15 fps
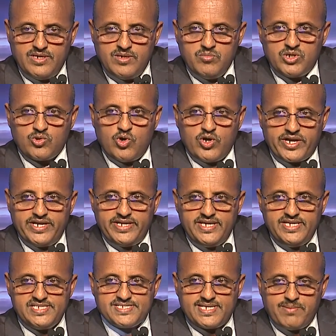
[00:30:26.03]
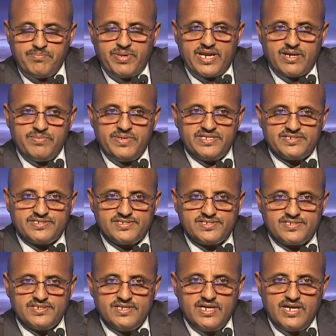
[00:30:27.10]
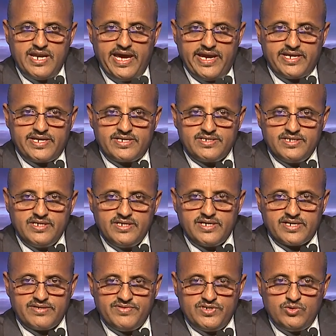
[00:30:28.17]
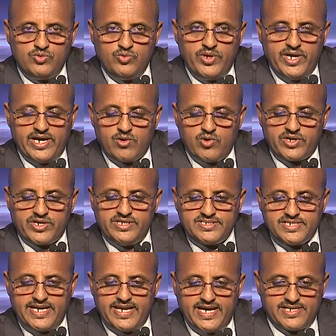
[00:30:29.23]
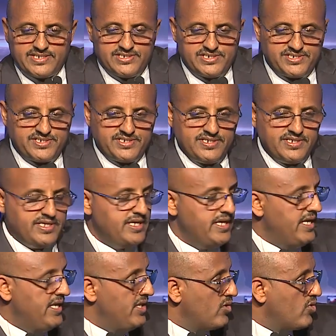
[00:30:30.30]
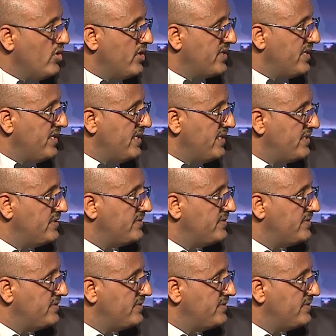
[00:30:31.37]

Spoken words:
But already in some parameters, like revenue, we are already the largest in the continent.